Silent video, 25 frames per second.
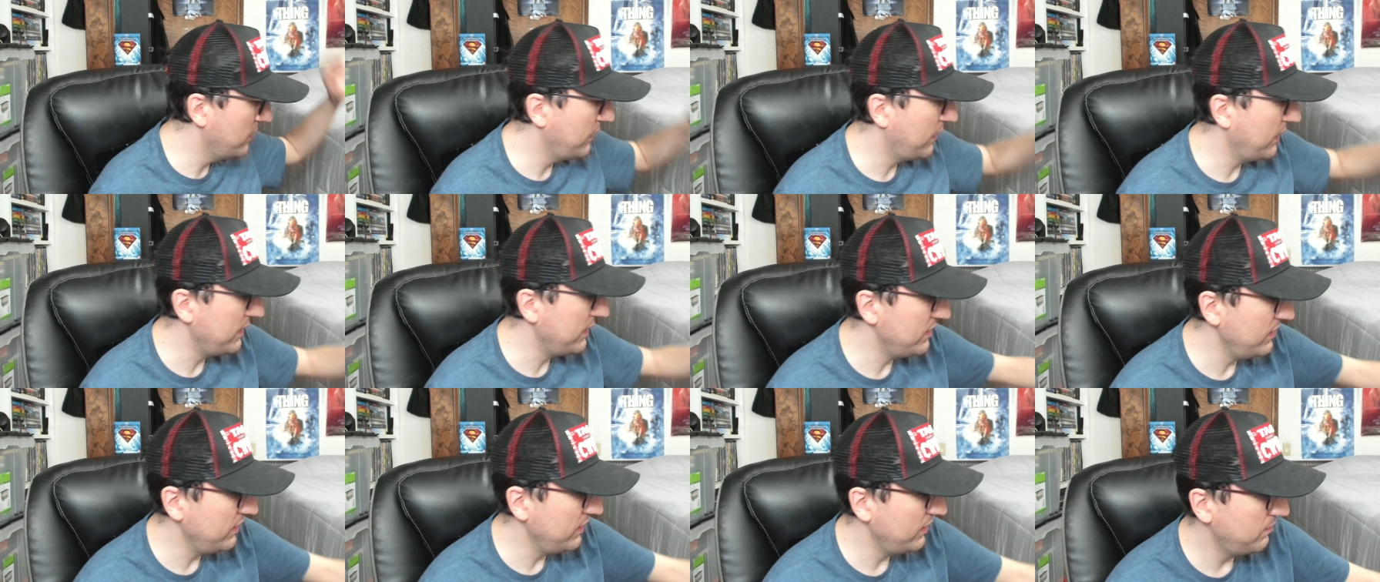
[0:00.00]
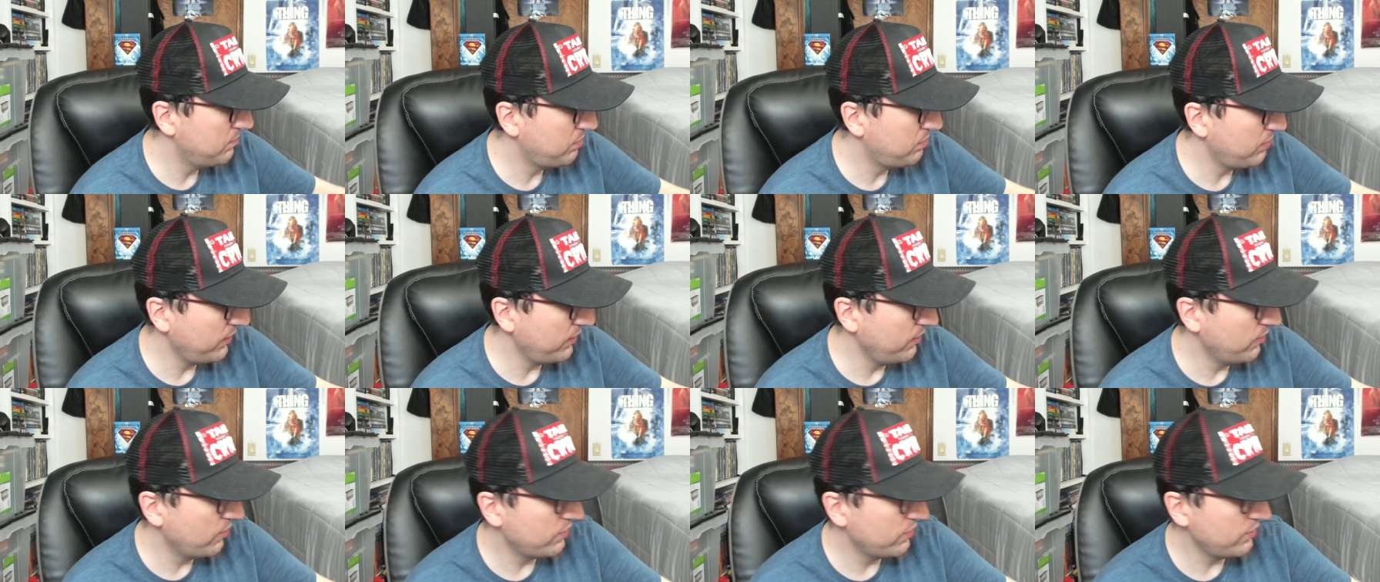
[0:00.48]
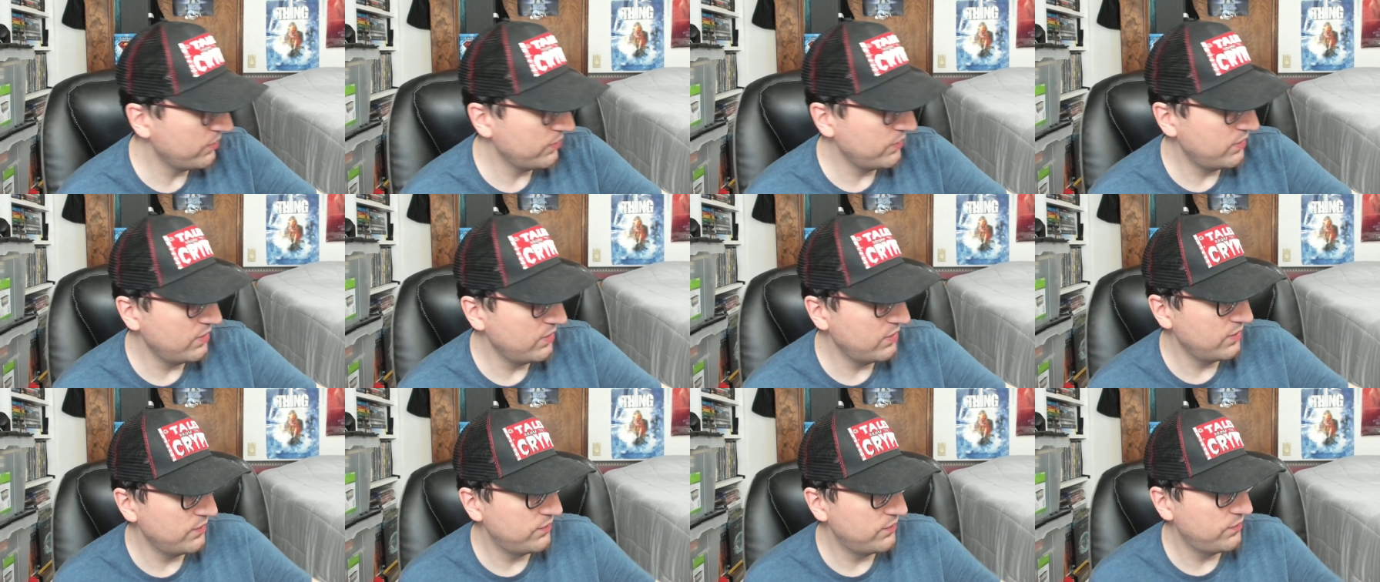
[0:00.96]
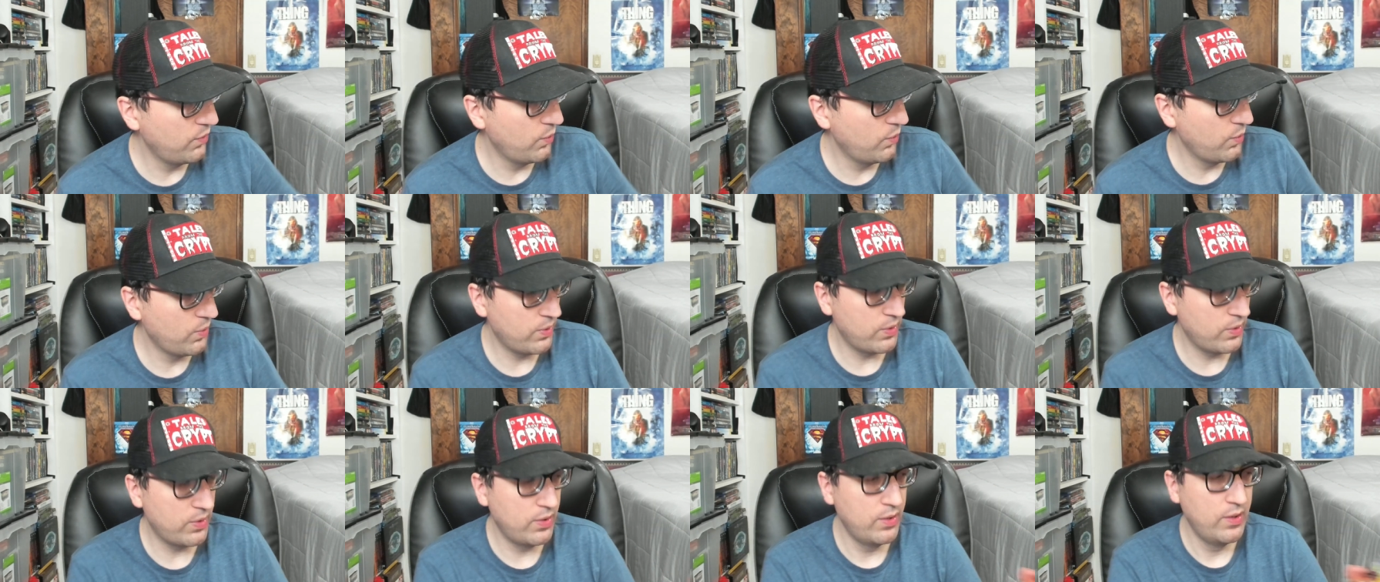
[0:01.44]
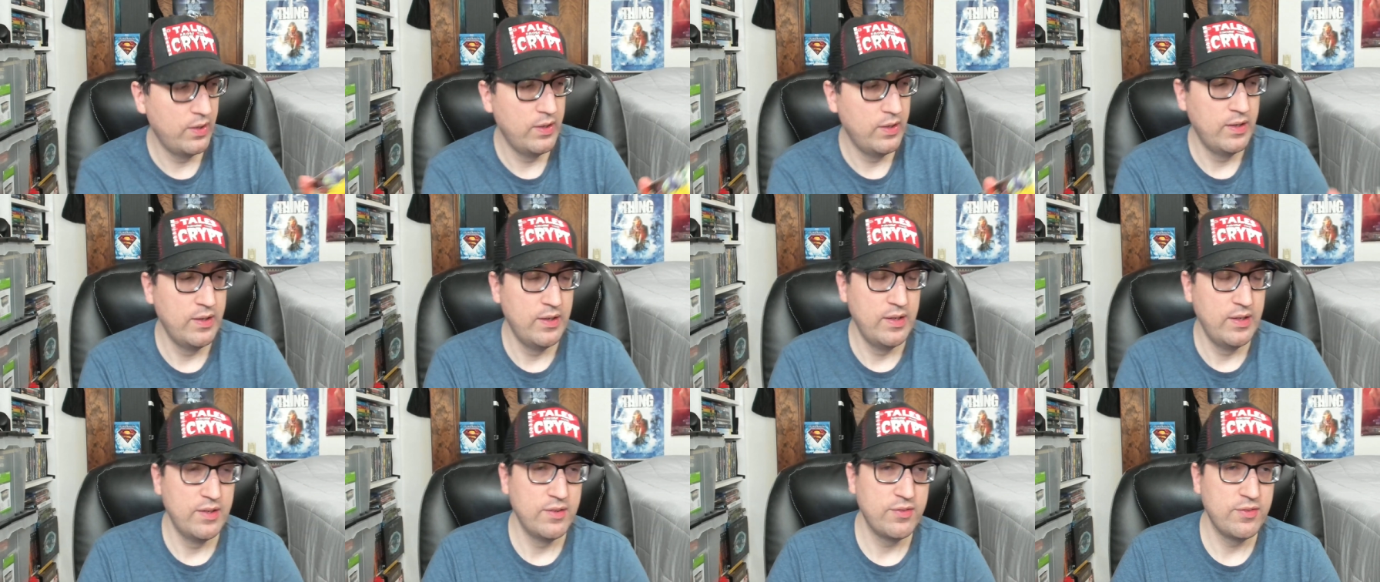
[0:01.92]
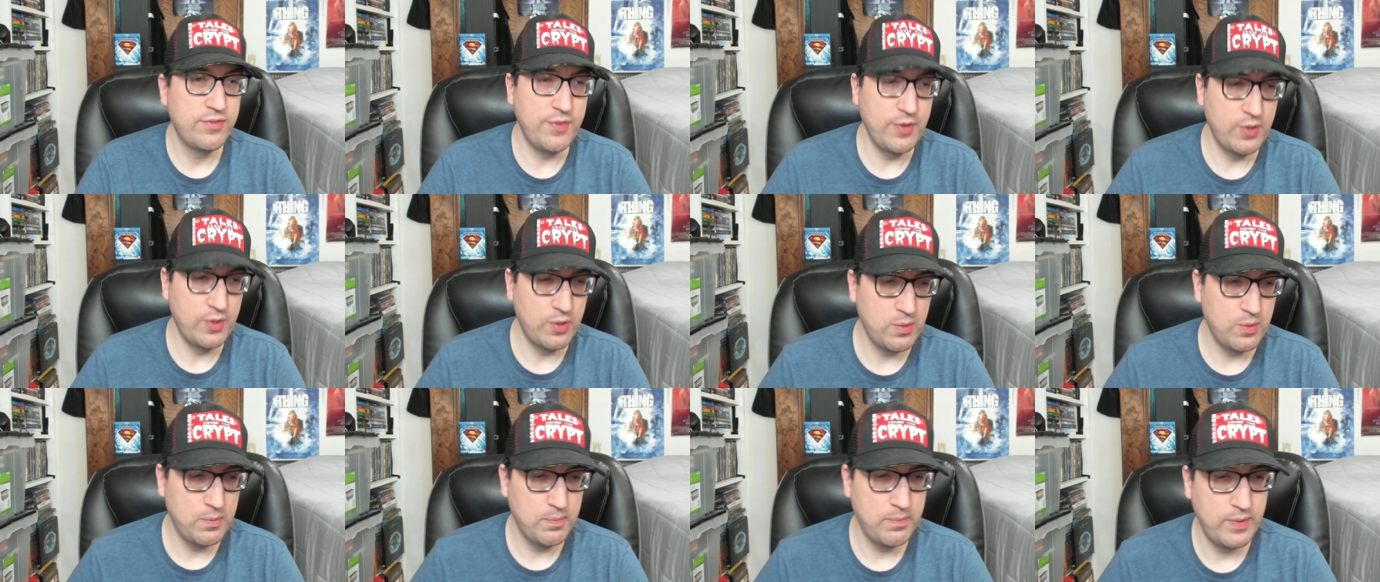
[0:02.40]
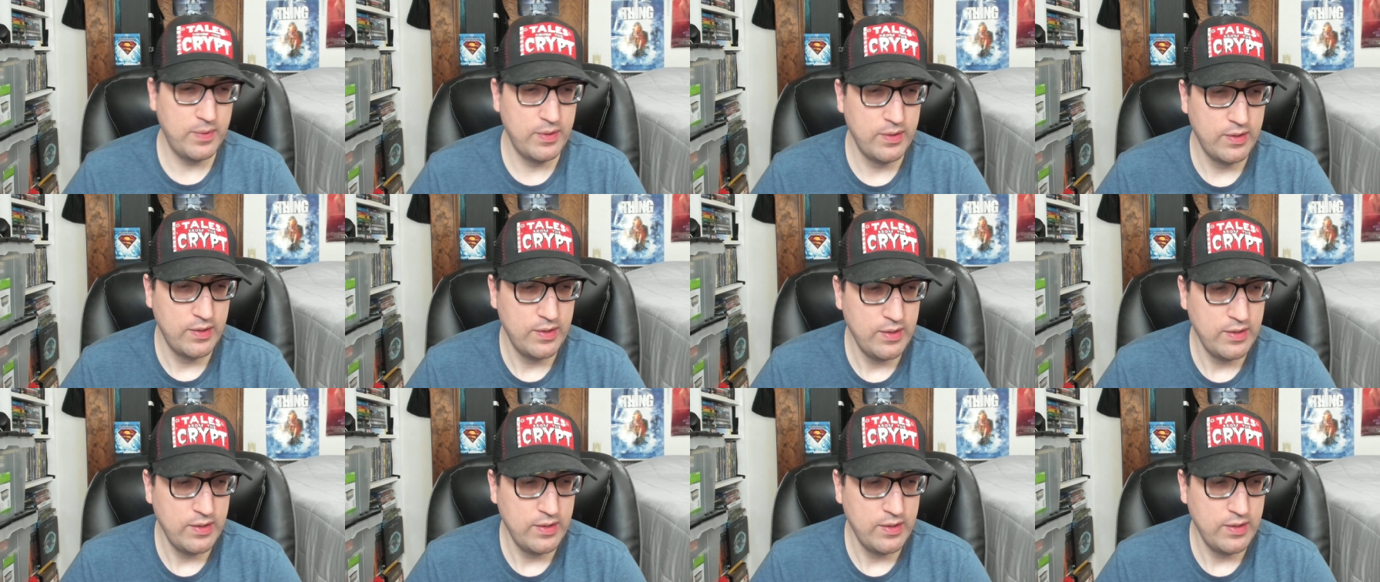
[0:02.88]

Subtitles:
I did pre-order the four film